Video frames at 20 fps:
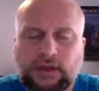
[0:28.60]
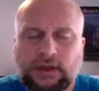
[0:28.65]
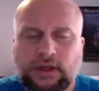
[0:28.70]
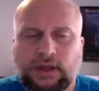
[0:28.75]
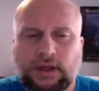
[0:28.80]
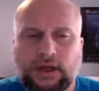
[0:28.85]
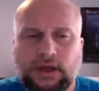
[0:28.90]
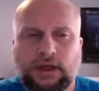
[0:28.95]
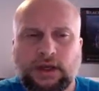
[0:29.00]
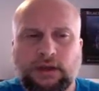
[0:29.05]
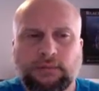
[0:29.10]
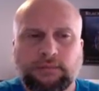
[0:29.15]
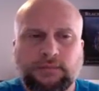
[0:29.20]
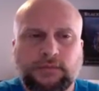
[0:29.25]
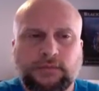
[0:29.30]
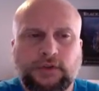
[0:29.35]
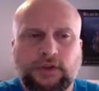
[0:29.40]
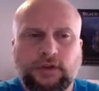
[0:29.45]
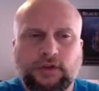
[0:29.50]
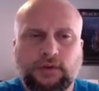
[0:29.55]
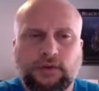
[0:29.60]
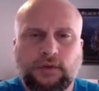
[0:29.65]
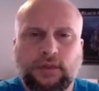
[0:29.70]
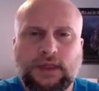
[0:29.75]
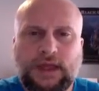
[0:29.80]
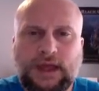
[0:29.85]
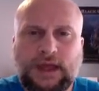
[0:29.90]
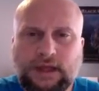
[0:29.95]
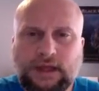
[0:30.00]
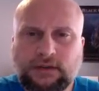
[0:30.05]
To do
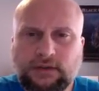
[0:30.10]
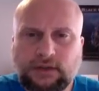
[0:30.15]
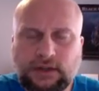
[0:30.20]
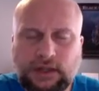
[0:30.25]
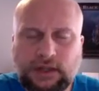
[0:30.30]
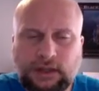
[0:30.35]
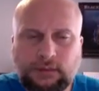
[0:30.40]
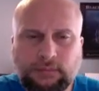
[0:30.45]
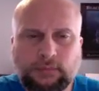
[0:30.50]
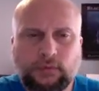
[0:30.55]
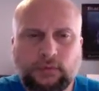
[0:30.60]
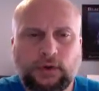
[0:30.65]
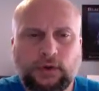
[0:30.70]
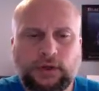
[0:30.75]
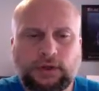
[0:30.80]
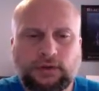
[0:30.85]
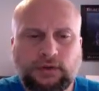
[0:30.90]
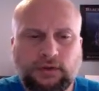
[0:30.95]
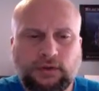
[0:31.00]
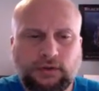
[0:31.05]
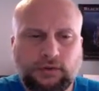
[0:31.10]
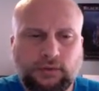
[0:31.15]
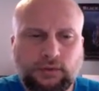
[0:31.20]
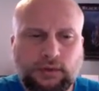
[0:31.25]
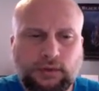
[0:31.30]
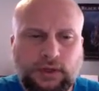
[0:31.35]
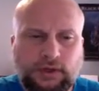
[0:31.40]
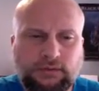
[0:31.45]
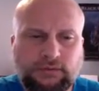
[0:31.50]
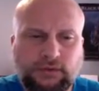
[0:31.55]
that, I'm going
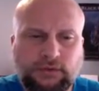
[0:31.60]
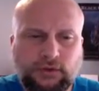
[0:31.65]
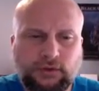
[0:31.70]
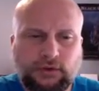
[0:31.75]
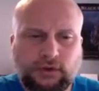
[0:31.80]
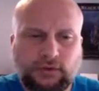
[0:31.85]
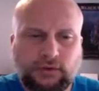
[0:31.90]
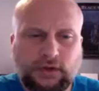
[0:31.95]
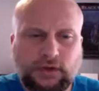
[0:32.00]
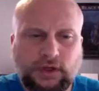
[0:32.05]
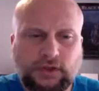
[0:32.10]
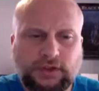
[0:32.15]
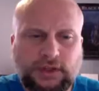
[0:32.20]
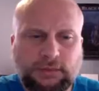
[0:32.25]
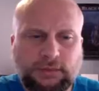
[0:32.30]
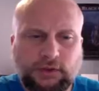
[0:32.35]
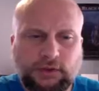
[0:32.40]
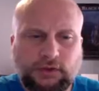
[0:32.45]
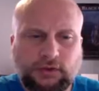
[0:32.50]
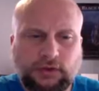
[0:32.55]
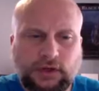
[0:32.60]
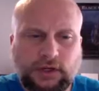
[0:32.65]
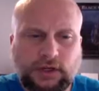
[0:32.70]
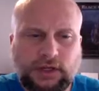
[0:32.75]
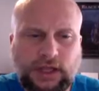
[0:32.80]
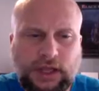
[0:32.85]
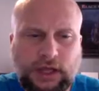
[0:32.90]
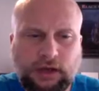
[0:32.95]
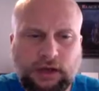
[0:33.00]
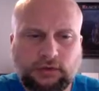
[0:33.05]
to first of all demonstrate
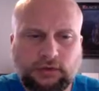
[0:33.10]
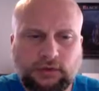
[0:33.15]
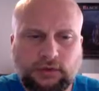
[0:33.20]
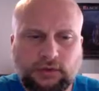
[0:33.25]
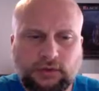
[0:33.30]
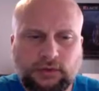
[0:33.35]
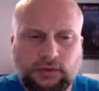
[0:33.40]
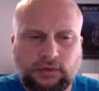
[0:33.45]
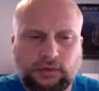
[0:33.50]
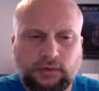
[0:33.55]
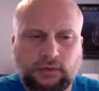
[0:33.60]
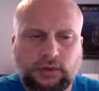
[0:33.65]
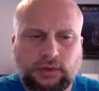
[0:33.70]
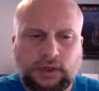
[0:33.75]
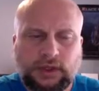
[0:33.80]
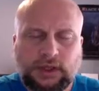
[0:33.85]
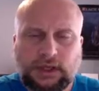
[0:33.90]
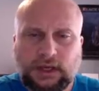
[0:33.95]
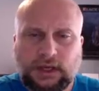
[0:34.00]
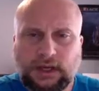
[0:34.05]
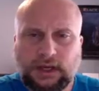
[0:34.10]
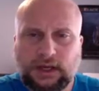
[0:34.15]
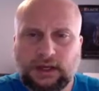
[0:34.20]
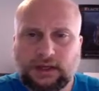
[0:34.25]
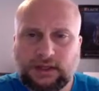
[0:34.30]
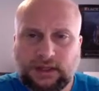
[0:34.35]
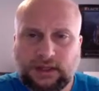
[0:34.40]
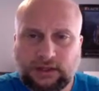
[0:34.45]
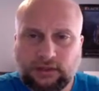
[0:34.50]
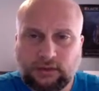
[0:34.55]
how to
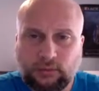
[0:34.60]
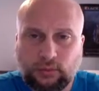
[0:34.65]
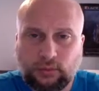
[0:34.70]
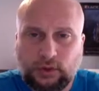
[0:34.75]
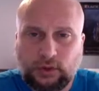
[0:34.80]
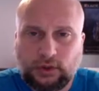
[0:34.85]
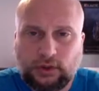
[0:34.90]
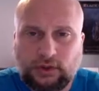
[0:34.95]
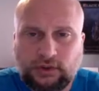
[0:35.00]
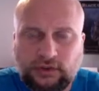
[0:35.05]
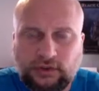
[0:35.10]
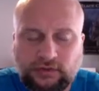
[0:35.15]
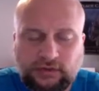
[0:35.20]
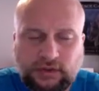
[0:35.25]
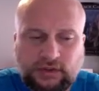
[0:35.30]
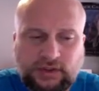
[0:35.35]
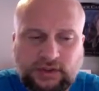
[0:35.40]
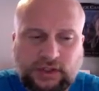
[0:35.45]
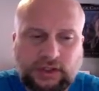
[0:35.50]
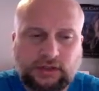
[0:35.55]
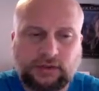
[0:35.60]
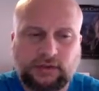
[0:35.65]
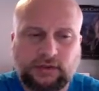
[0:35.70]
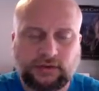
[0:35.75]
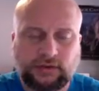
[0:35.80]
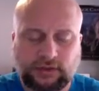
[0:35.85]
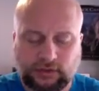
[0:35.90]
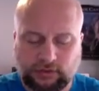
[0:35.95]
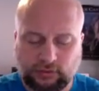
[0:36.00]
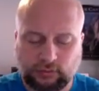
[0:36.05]
get the words of a sentence,
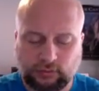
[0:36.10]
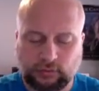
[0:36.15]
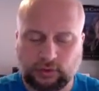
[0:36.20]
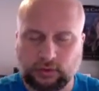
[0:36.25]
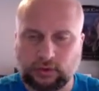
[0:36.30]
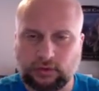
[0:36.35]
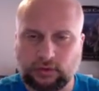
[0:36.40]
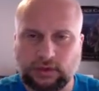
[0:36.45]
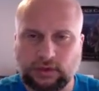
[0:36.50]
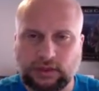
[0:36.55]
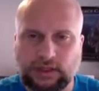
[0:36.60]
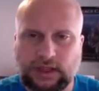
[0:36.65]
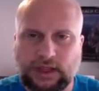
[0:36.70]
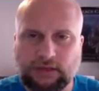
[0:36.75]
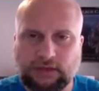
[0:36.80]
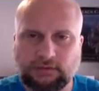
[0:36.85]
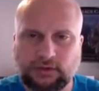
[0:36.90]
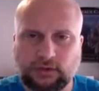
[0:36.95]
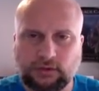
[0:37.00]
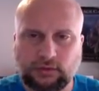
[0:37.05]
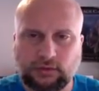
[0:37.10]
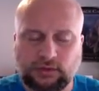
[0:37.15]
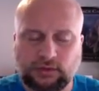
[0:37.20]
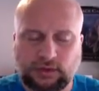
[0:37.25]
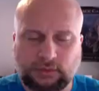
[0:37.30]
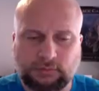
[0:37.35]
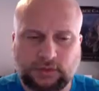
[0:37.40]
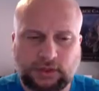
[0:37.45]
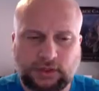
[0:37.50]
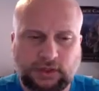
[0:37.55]
since we're going to have to do
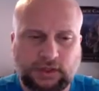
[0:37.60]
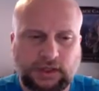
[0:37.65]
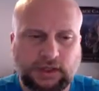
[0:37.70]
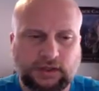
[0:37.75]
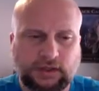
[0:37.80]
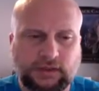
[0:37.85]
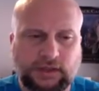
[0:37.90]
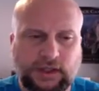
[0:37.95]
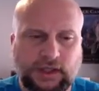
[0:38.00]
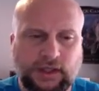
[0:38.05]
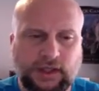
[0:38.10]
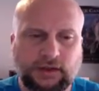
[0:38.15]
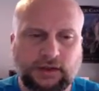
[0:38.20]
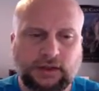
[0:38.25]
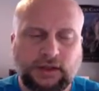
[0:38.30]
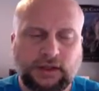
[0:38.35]
something like that.